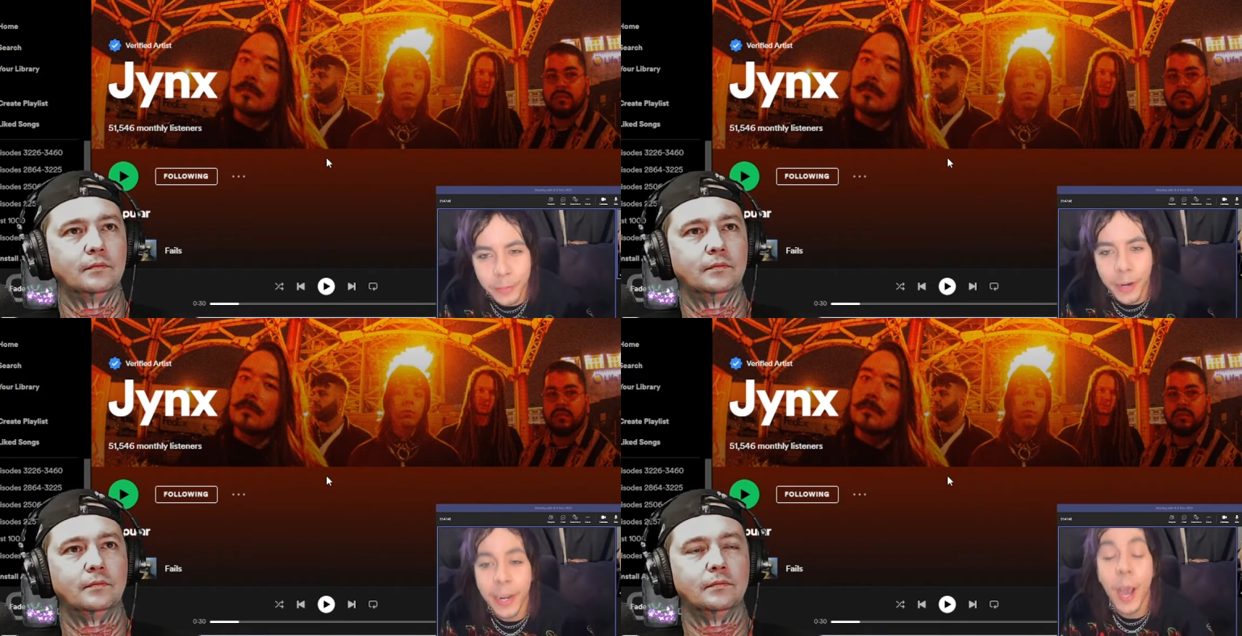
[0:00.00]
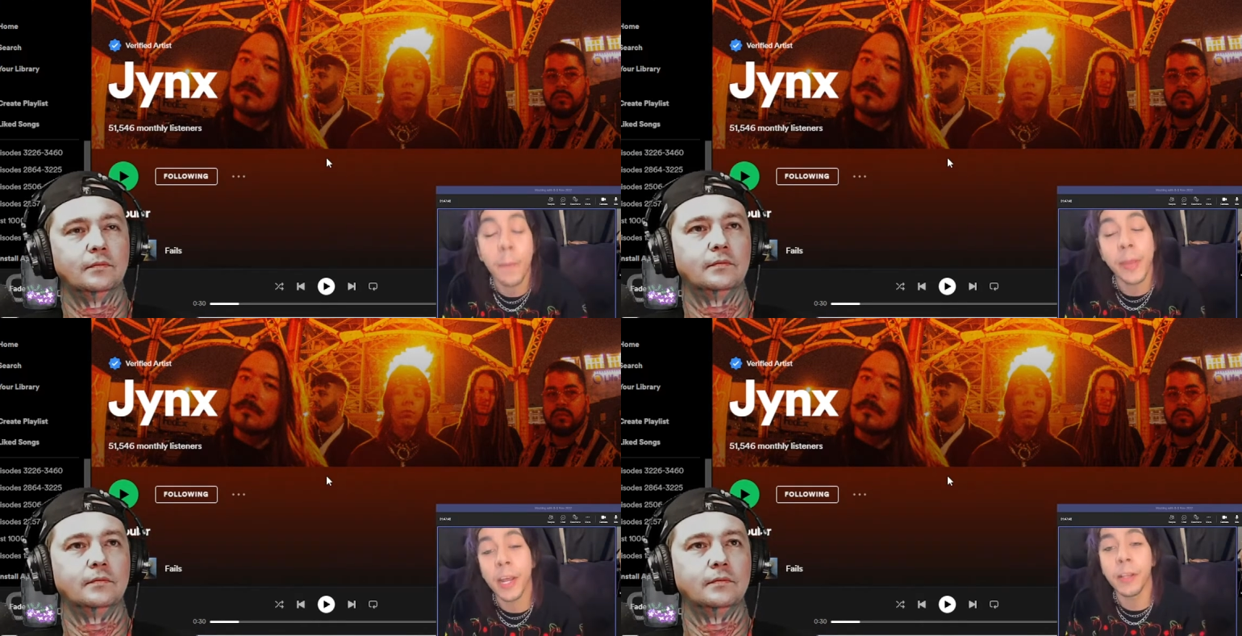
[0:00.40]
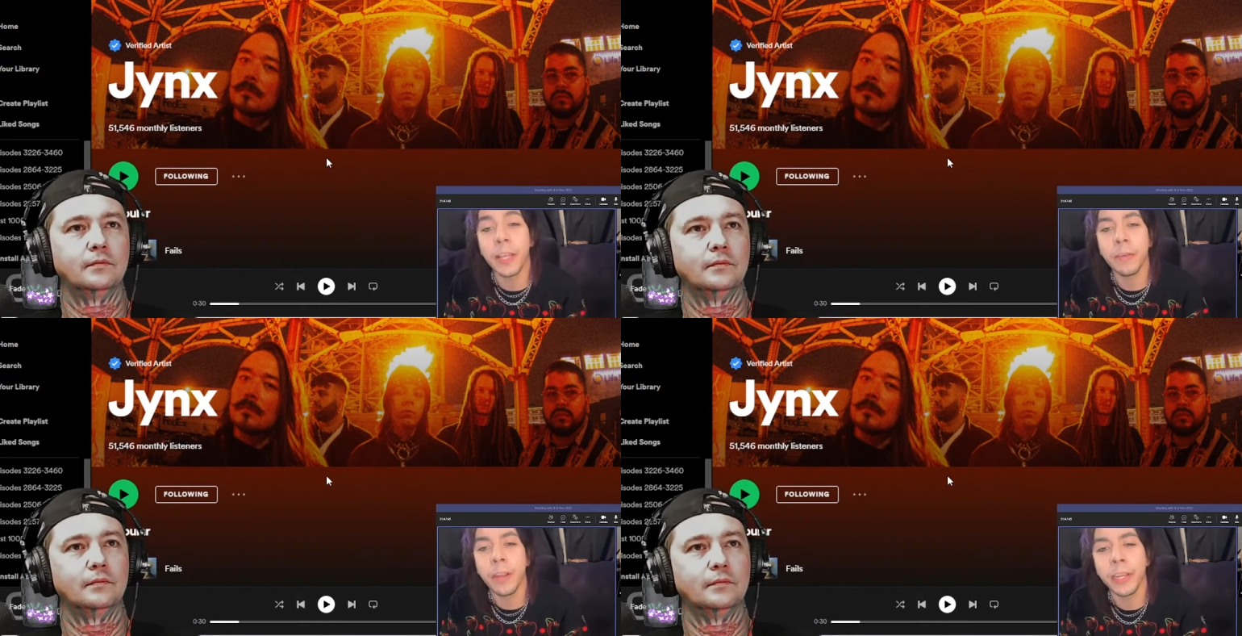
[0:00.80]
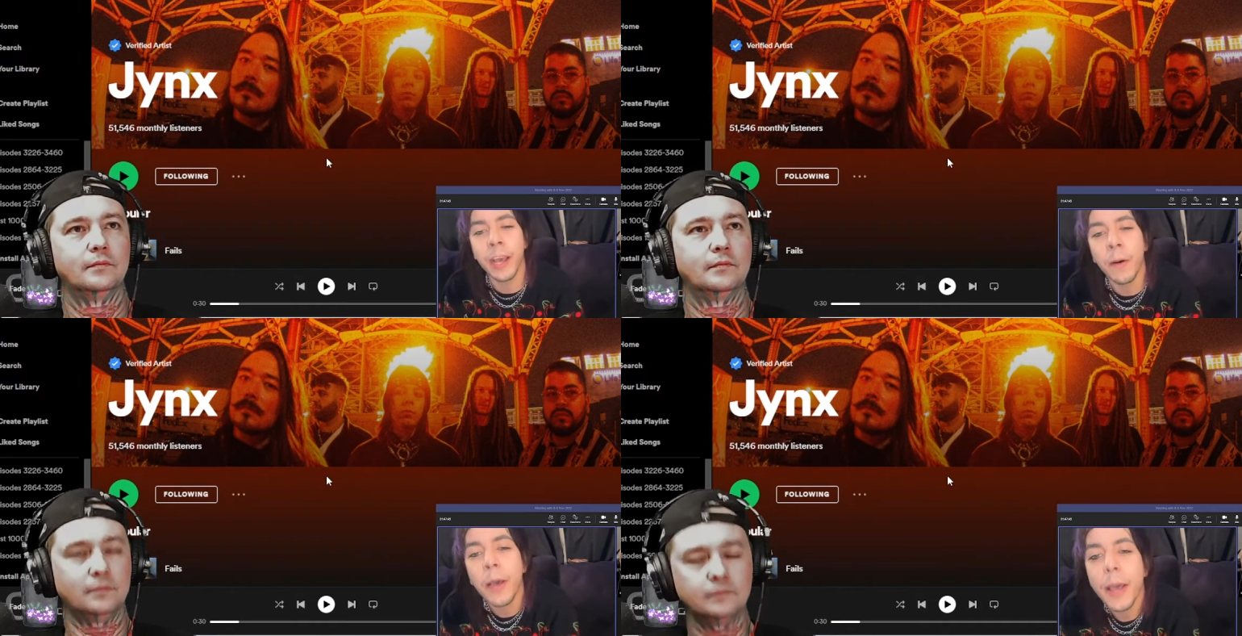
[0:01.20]
Speaker 1: producer right now. I'm in LA right
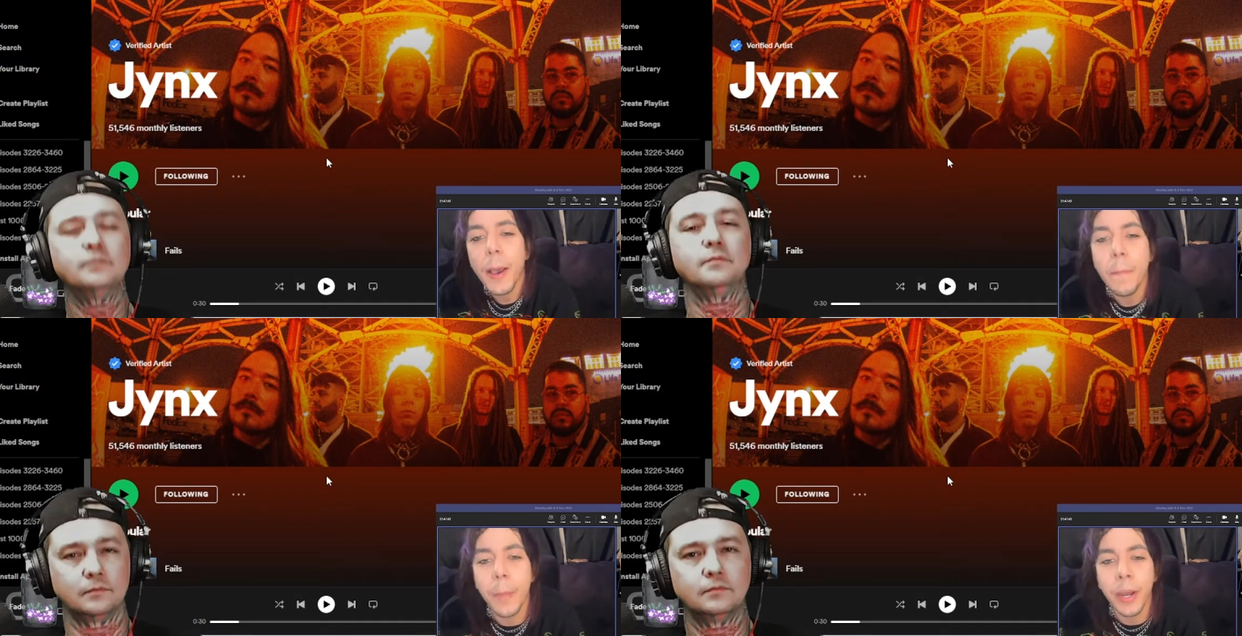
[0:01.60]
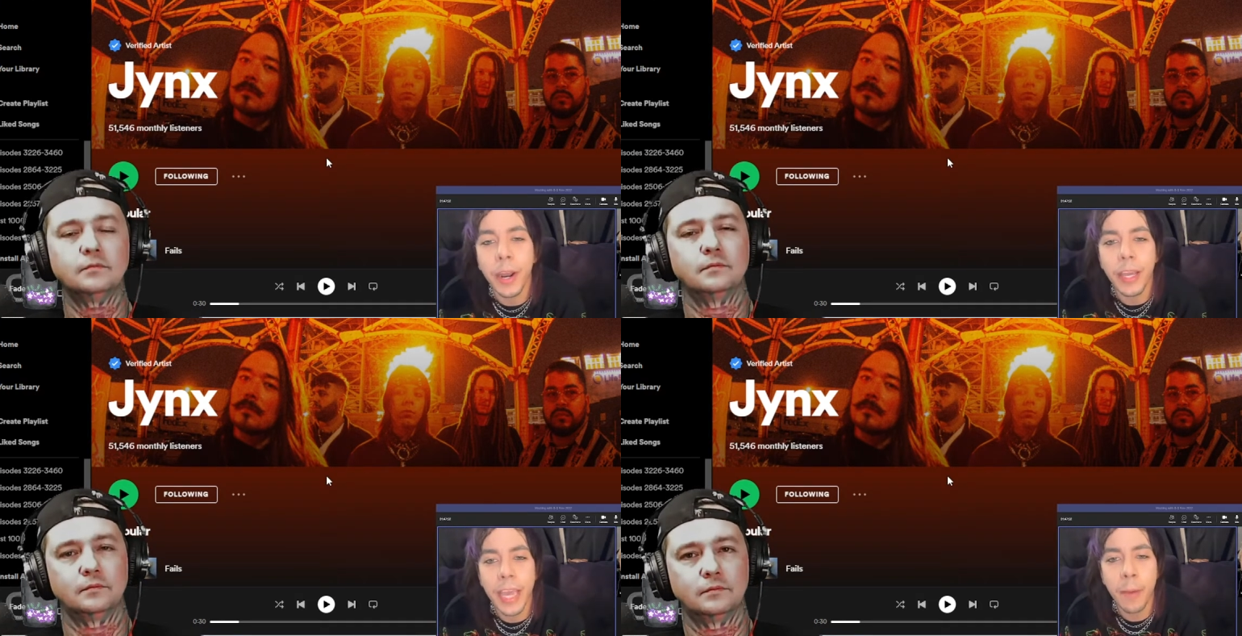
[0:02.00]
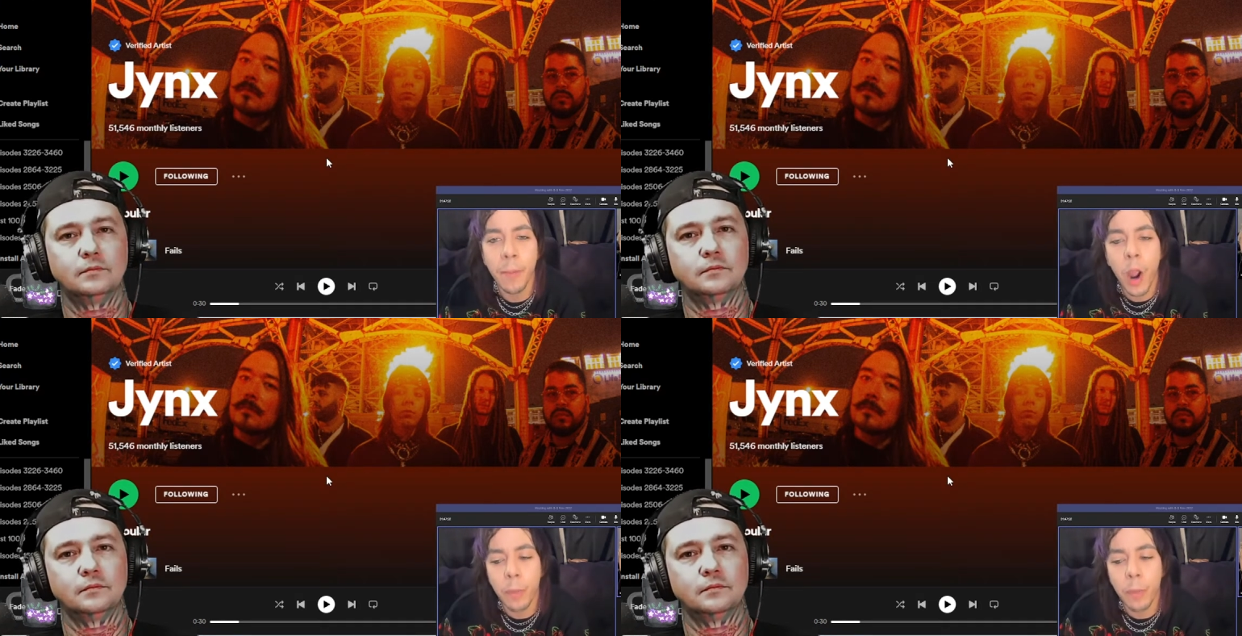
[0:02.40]
now, but uh, yeah,